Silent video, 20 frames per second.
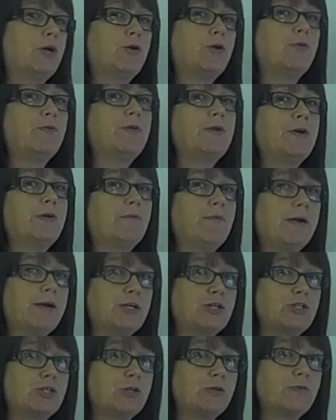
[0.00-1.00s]
you the
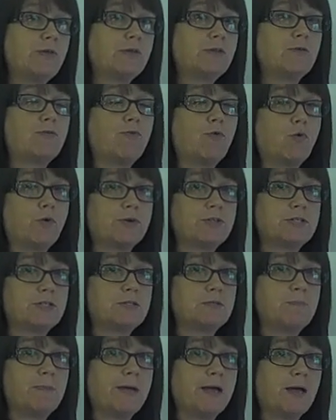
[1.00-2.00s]
direction that the force
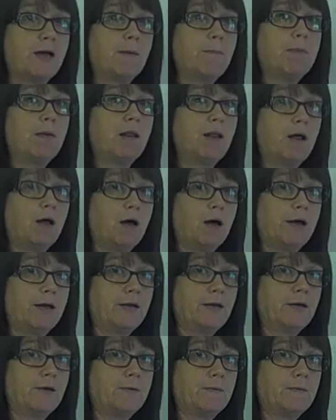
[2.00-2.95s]
is being applied.